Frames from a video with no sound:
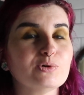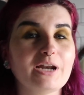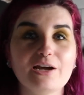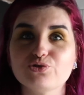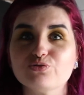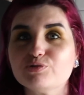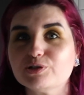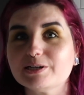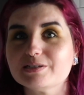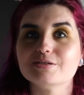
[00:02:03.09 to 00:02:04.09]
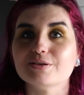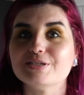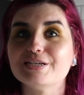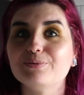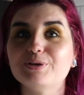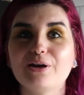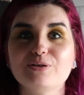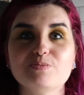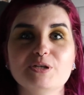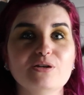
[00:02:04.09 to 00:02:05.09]
more natural products. So today we're
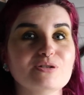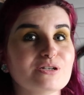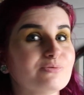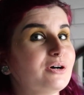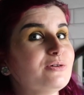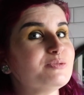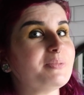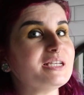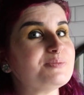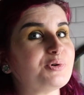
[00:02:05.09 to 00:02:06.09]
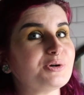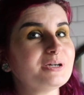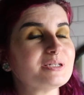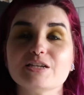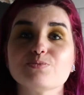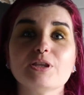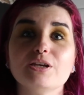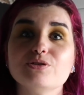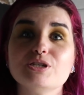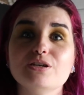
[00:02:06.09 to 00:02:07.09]
going to be using rose-based products. That's what they
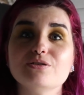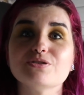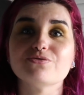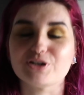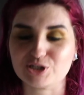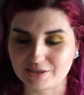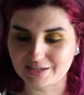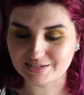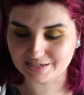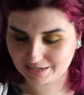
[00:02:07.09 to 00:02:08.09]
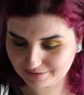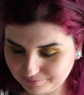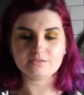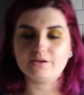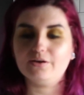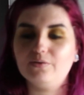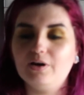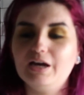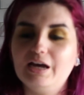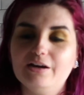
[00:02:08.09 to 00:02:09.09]
used to use to freshen their skin. So
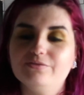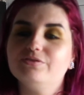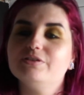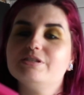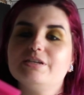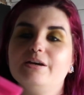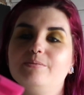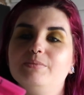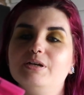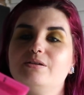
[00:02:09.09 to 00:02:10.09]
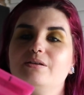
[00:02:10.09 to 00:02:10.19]
I have some